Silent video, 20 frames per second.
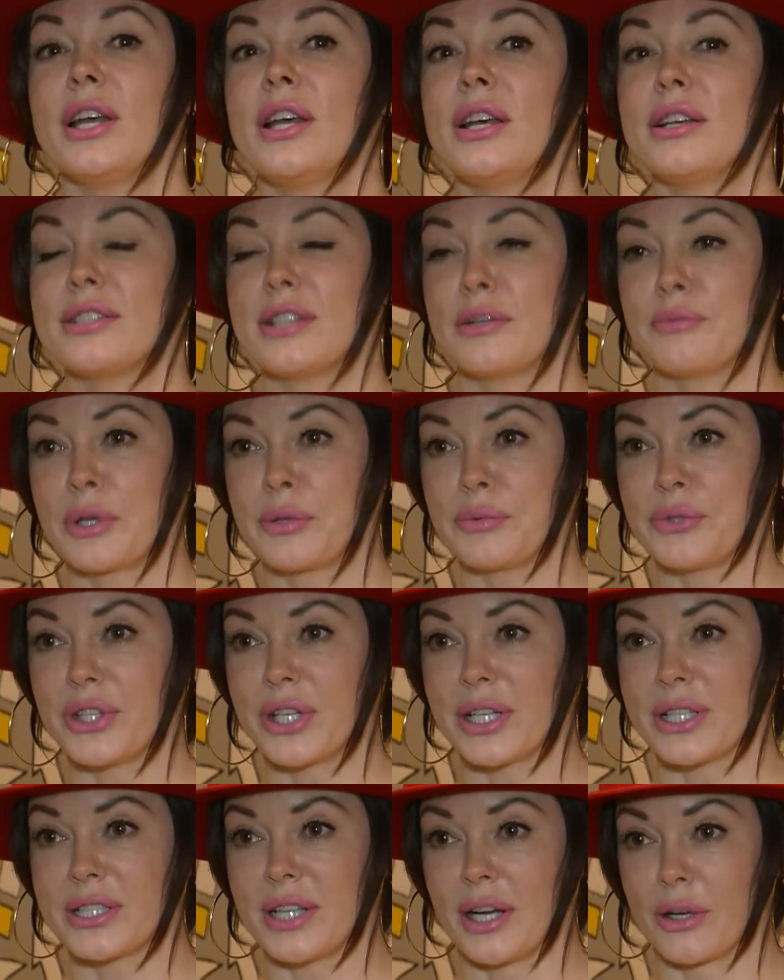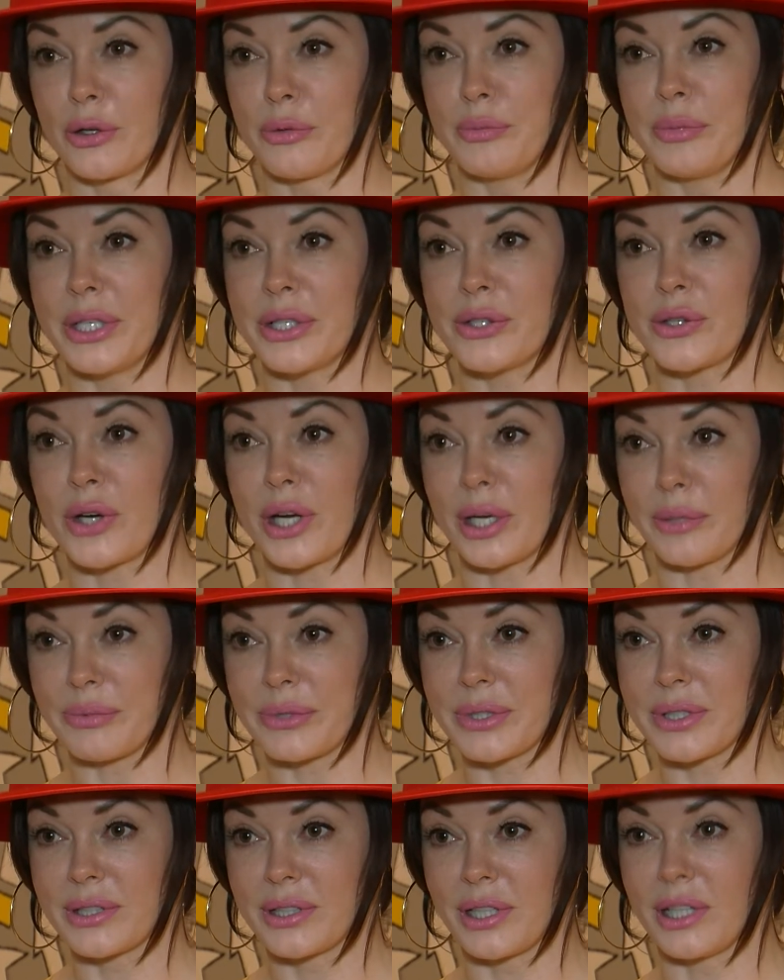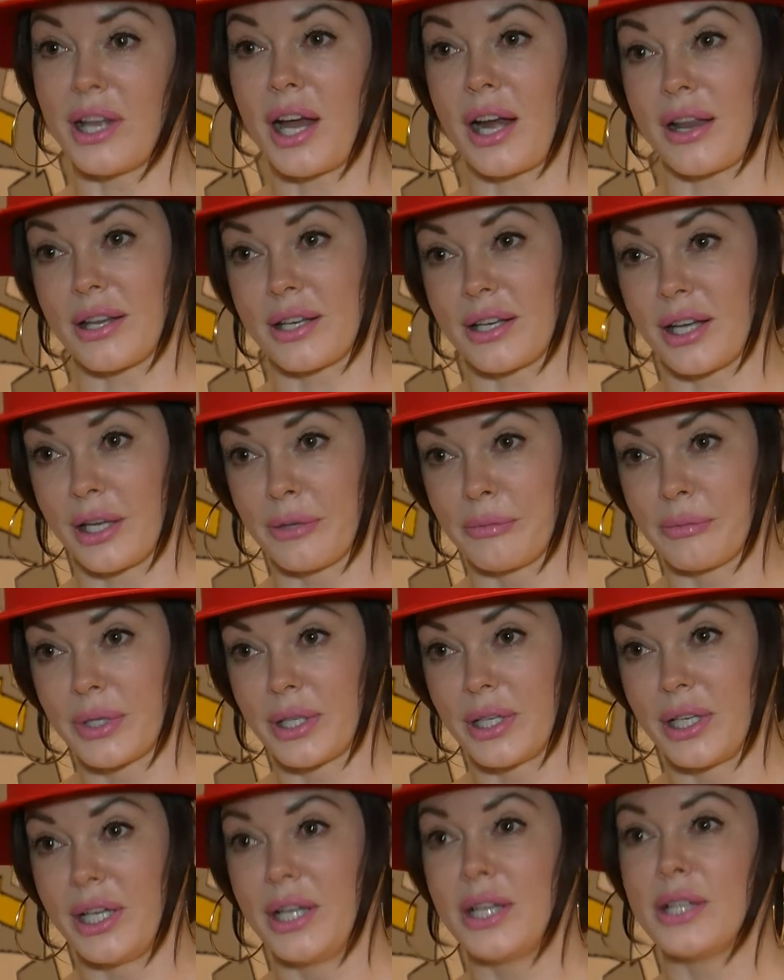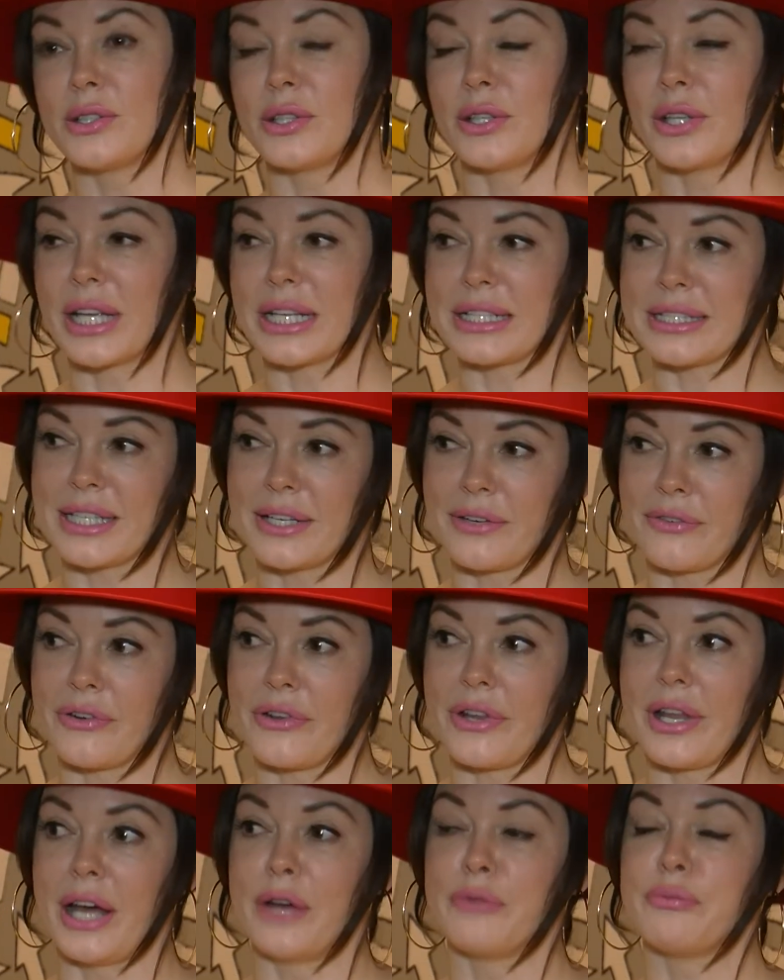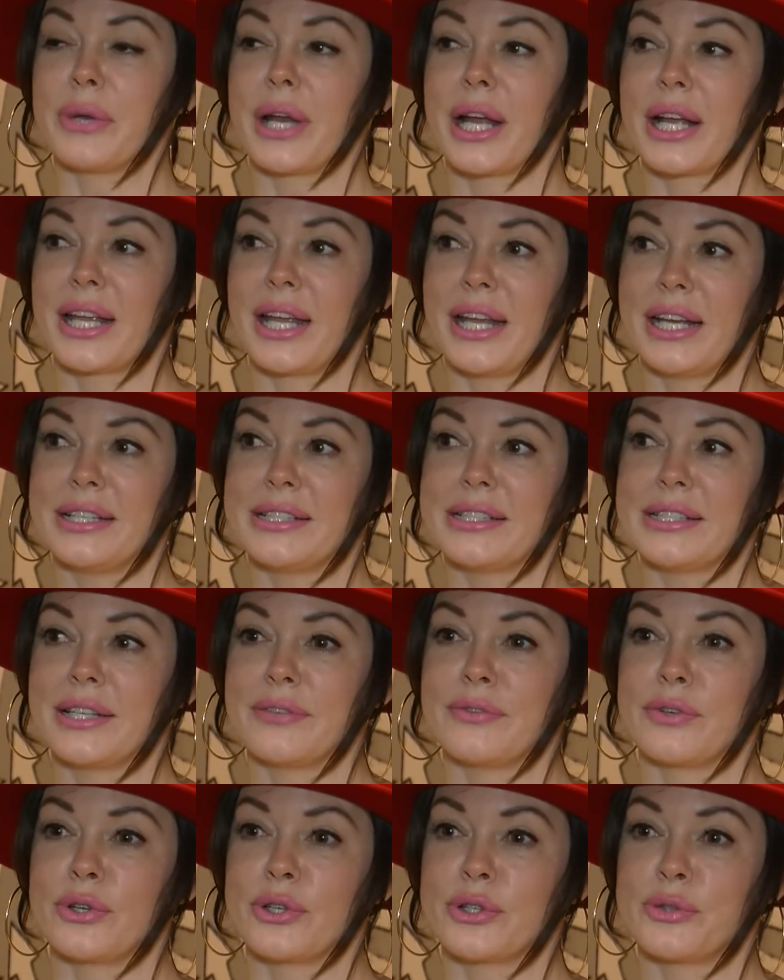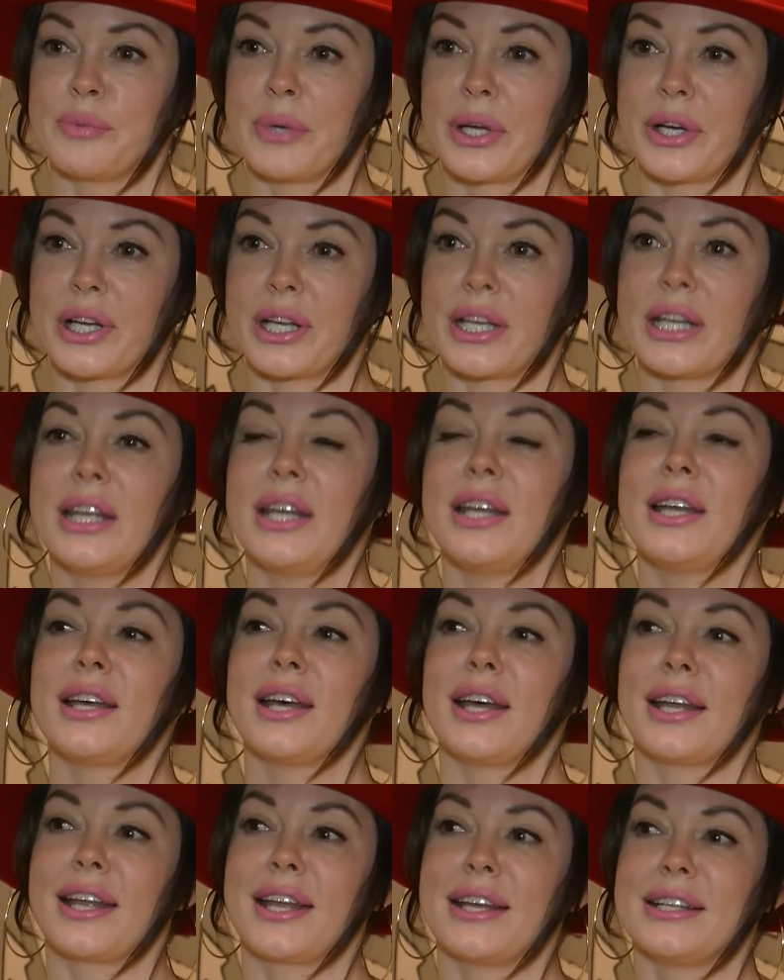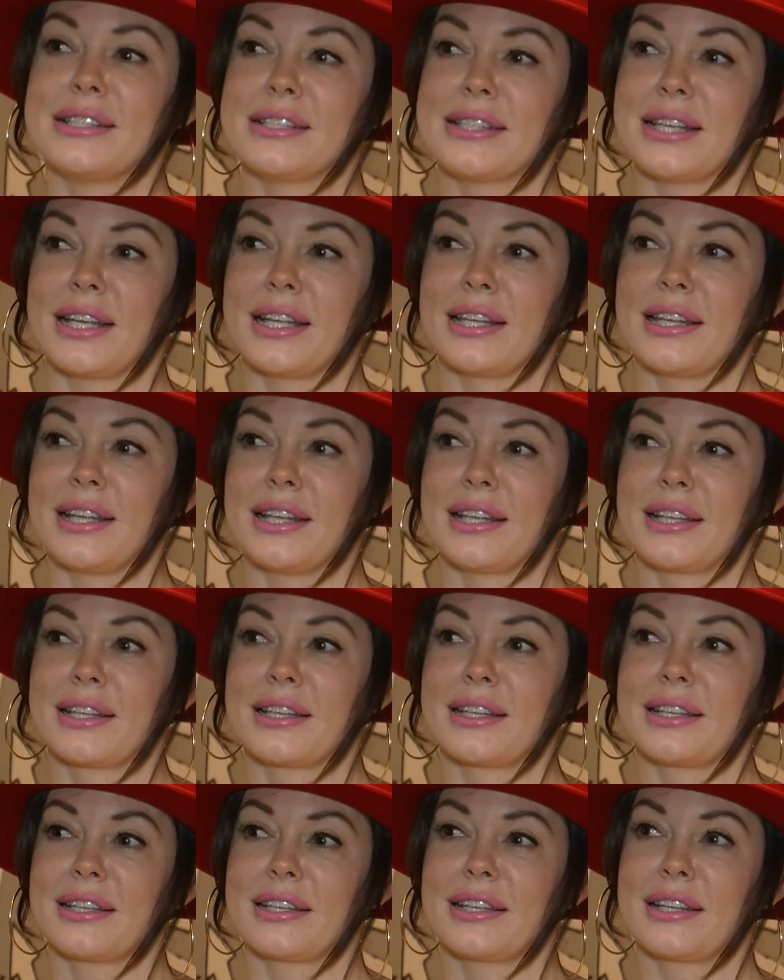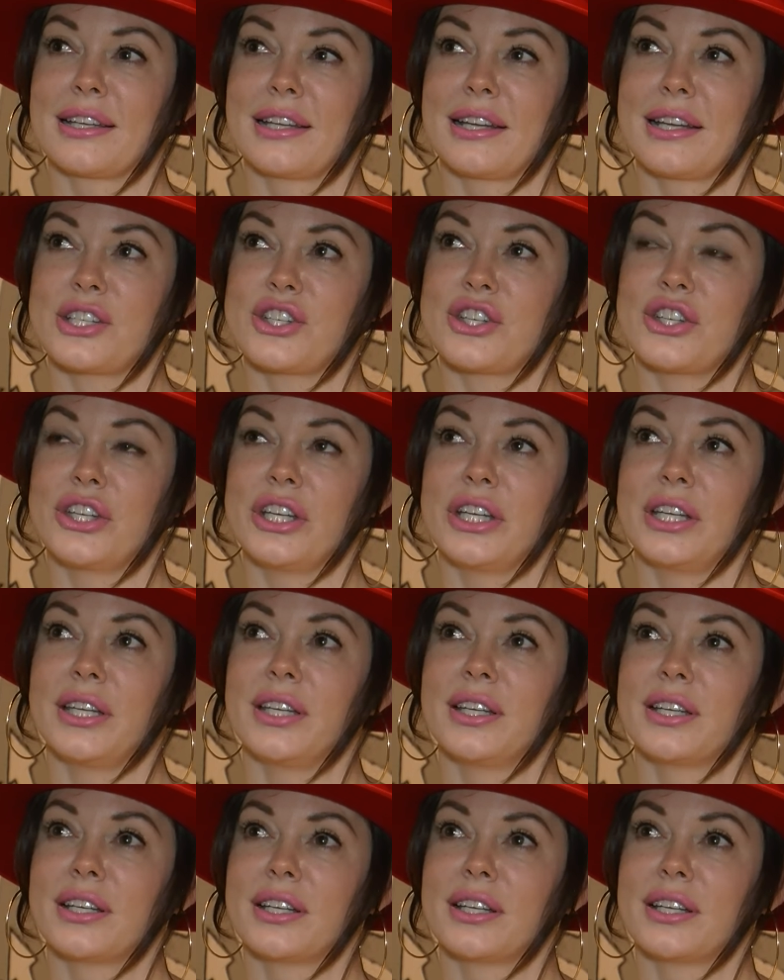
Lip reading: Sometimes she got stuck with B scripts a lot of the time, so you can't say for that. But I can say for her spirit, I can say, like, she